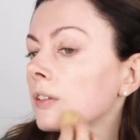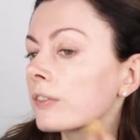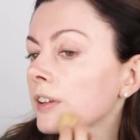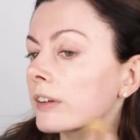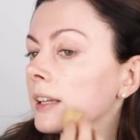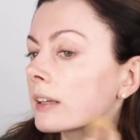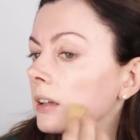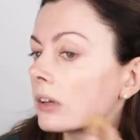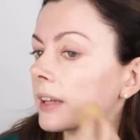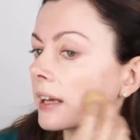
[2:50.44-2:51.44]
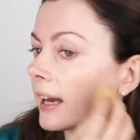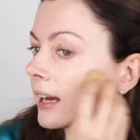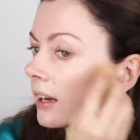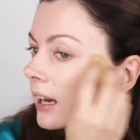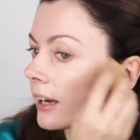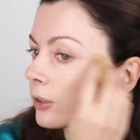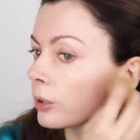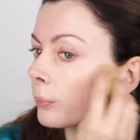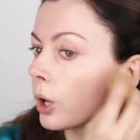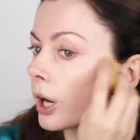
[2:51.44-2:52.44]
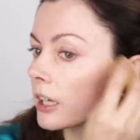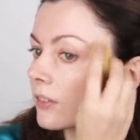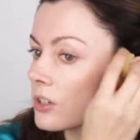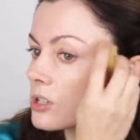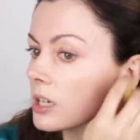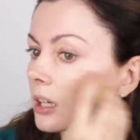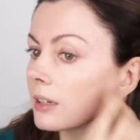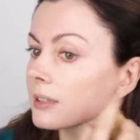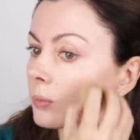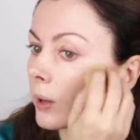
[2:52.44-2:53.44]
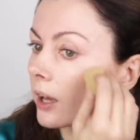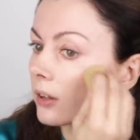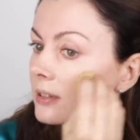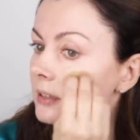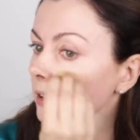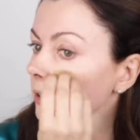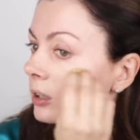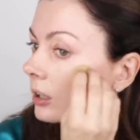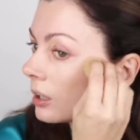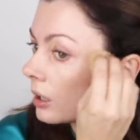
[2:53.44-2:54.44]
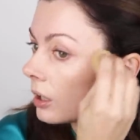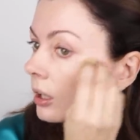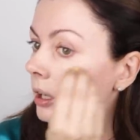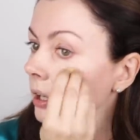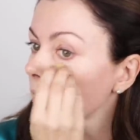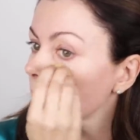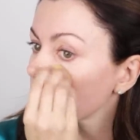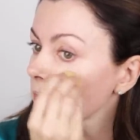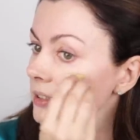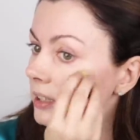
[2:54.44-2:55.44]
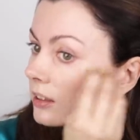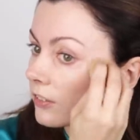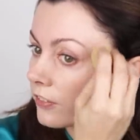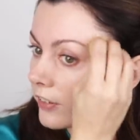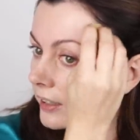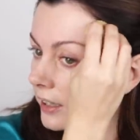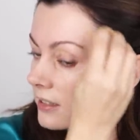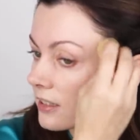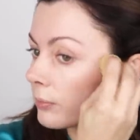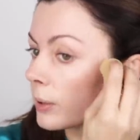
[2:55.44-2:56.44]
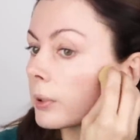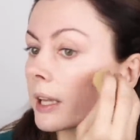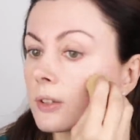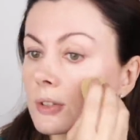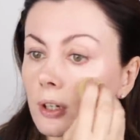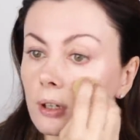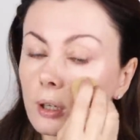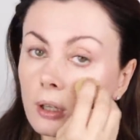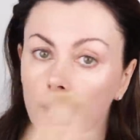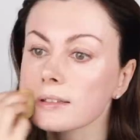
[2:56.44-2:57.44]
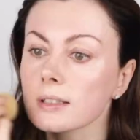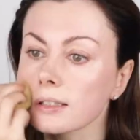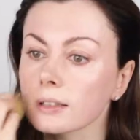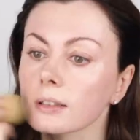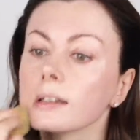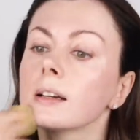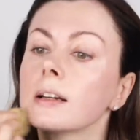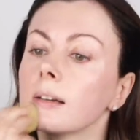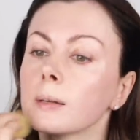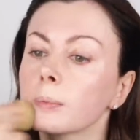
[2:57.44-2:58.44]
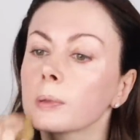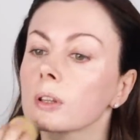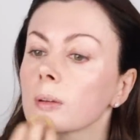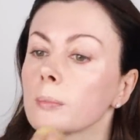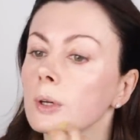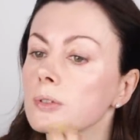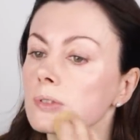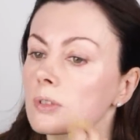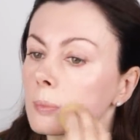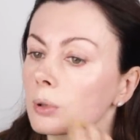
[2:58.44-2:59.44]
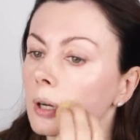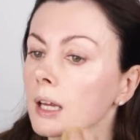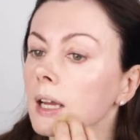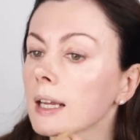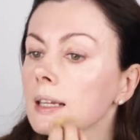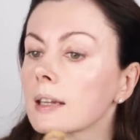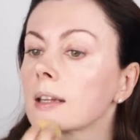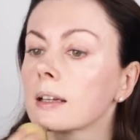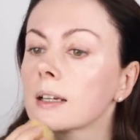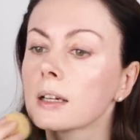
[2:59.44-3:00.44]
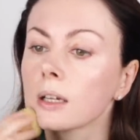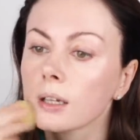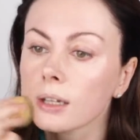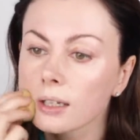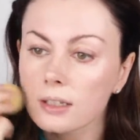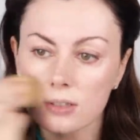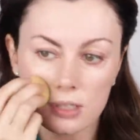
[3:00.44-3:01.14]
Very little on that outer part of the cheek as well. So using the fat end of my blender to put the most of the product and